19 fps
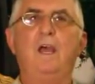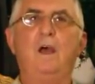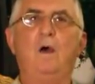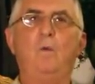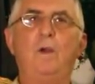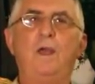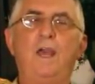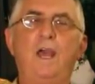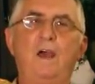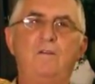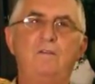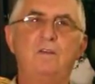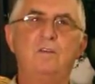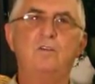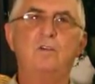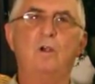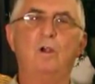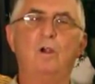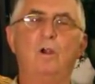We have
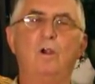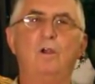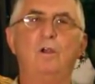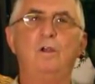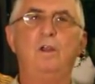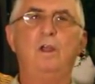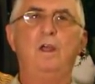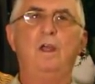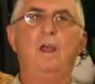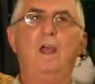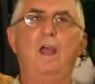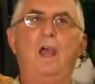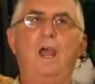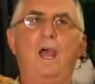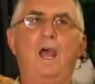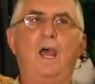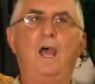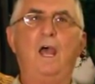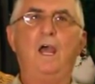his urn.
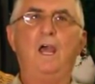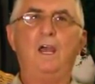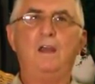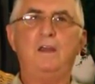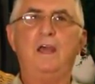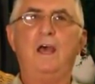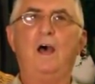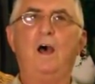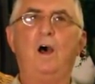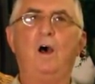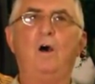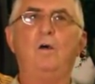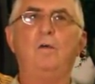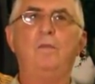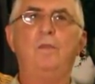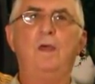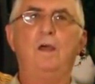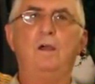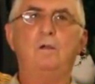Uh, and now
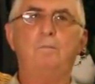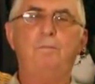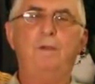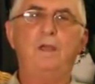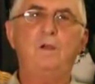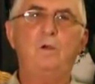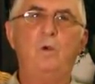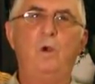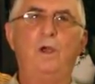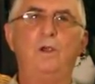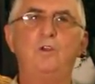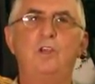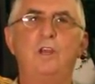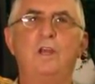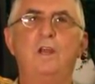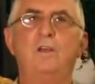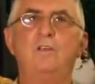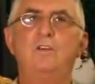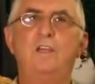the big
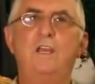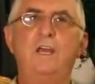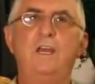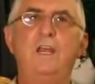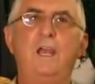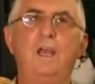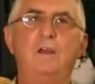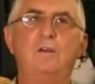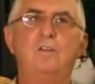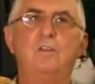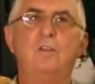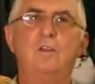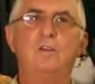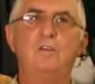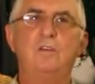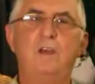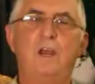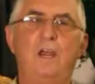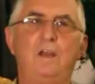question is getting it to the
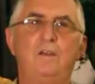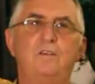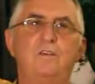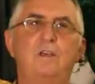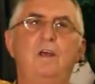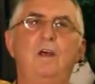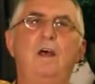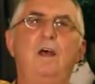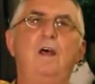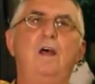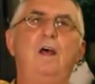states.